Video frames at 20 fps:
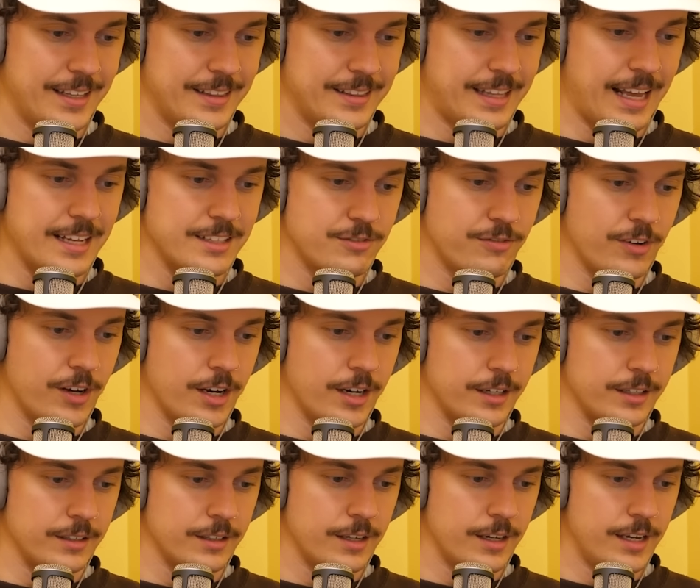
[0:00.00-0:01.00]
That's
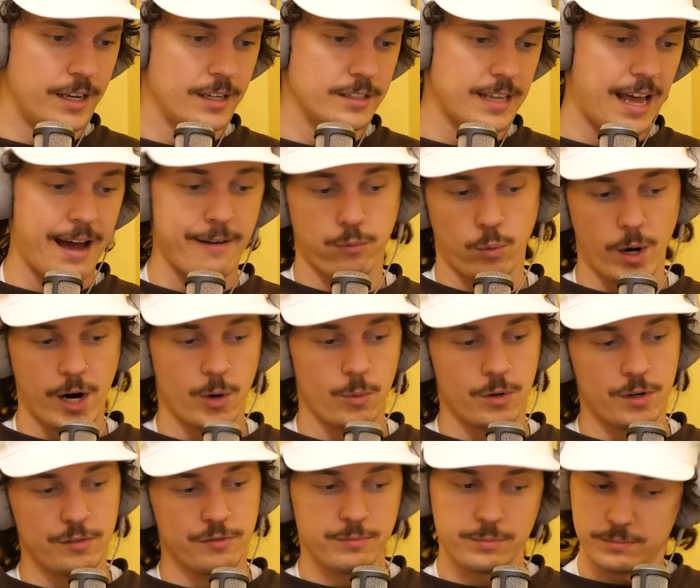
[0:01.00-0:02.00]
fine. He's half
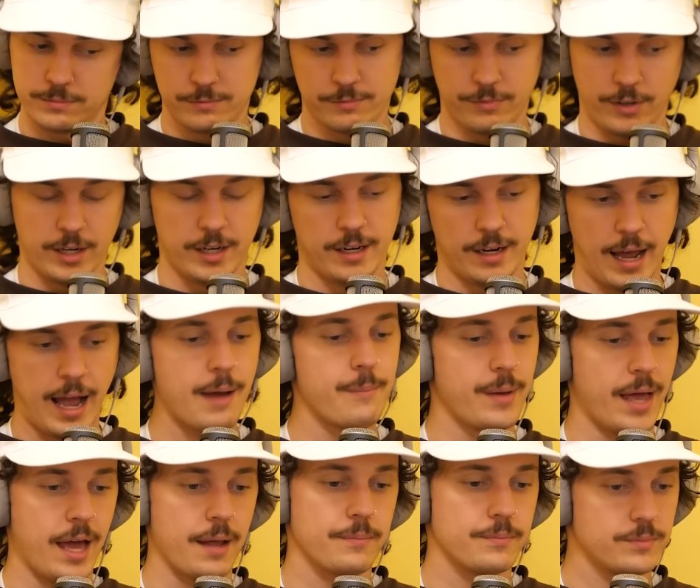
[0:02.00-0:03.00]
werewolf? Fucking, I
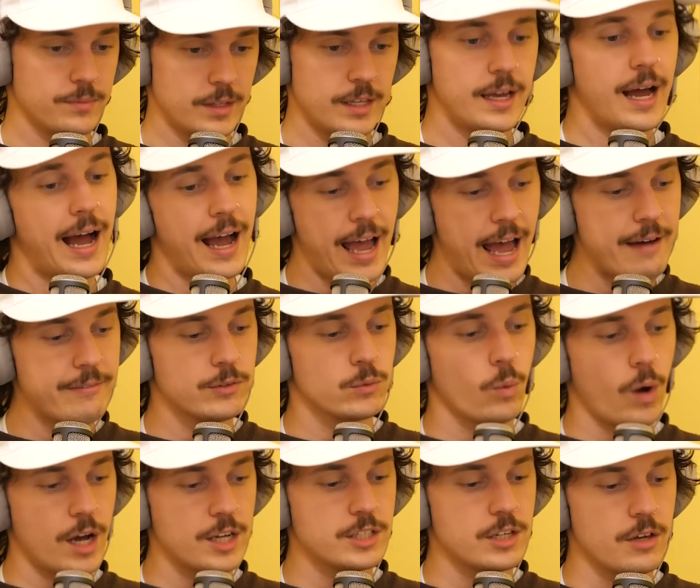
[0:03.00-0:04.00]
bet. I haven't
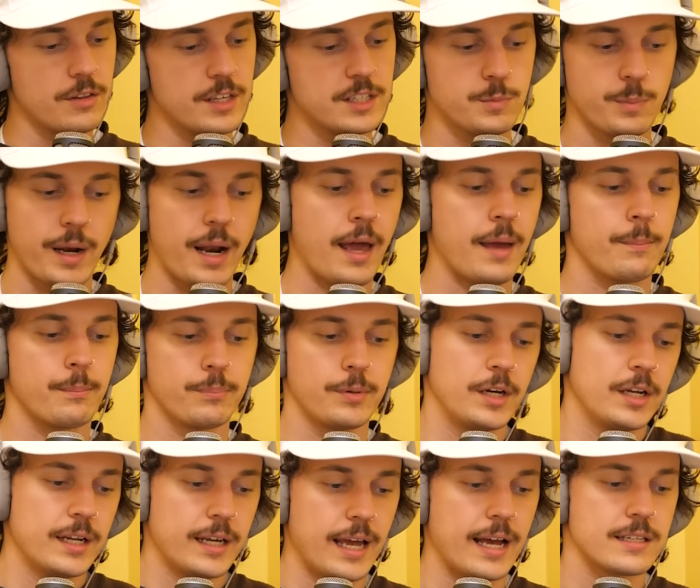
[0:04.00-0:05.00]
watched all this, but I'm
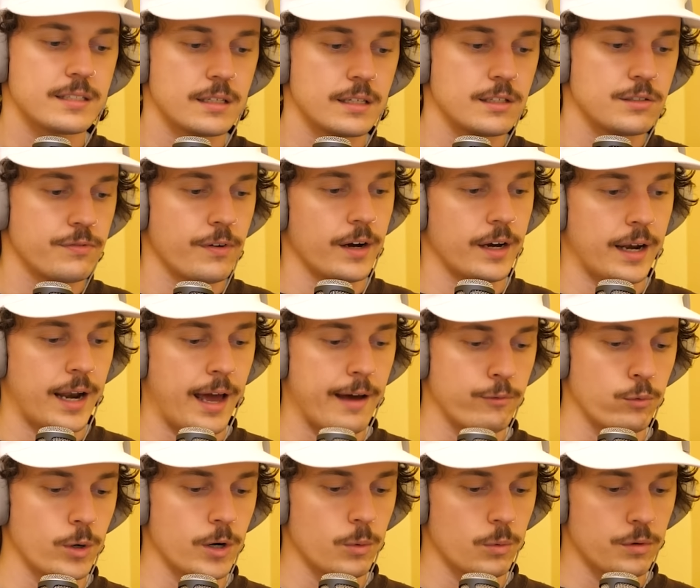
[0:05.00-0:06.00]
going to guess that he's fucking
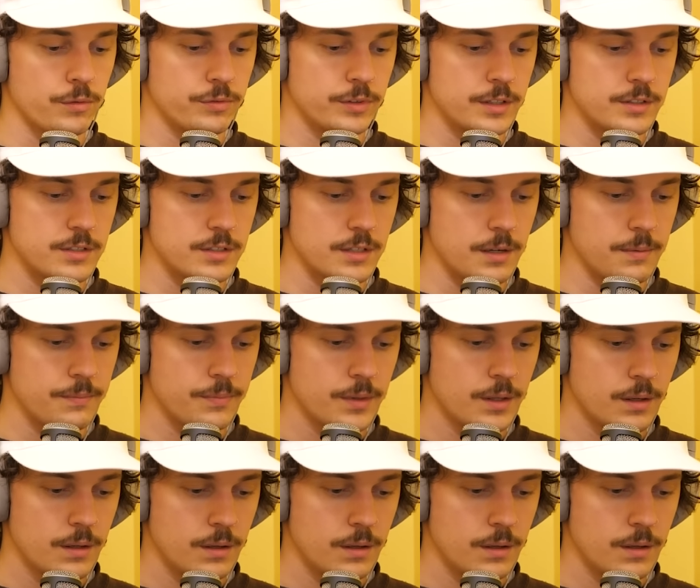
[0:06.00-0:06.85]
half werewolf. Let's see.